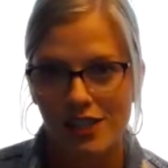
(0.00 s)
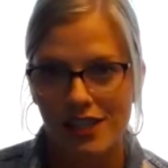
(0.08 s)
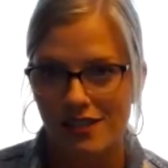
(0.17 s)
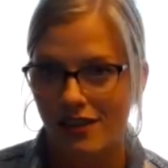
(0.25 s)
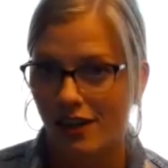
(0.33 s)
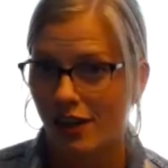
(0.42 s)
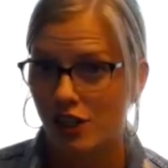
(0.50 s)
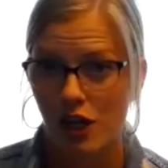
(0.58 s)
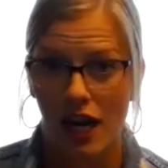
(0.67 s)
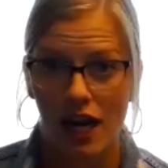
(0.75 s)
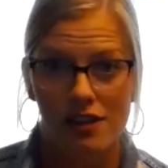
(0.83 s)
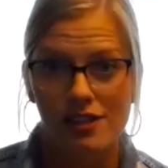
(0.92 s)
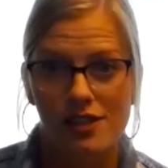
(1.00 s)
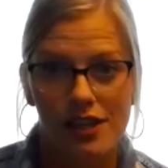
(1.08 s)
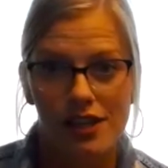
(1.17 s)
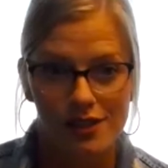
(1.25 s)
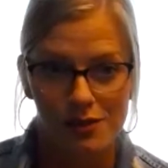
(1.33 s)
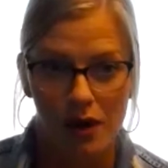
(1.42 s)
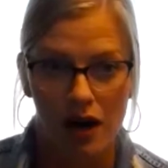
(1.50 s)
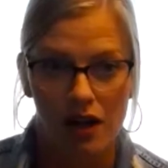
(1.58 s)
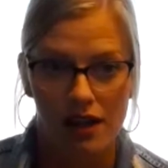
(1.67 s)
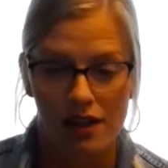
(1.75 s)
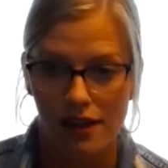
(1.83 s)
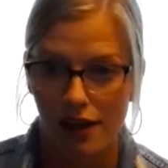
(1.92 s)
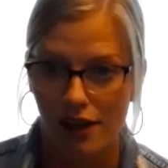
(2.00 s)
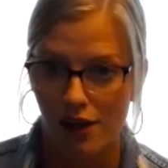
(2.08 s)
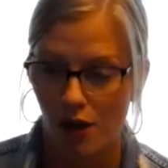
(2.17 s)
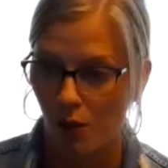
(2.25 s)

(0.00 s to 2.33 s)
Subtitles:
It's very challenging as well. I think,